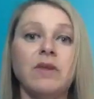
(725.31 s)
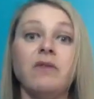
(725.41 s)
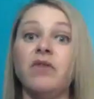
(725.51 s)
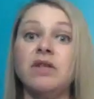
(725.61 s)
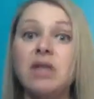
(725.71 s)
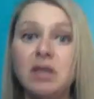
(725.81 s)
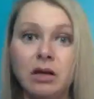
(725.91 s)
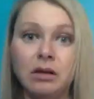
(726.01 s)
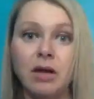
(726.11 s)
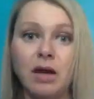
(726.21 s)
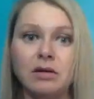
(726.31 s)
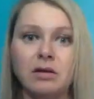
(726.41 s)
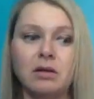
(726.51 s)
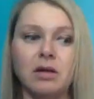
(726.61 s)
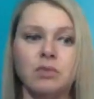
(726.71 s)
fatiguing
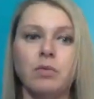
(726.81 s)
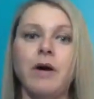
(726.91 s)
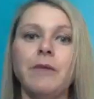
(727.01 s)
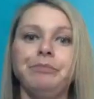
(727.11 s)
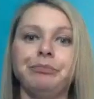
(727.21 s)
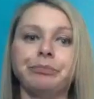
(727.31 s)
less as well.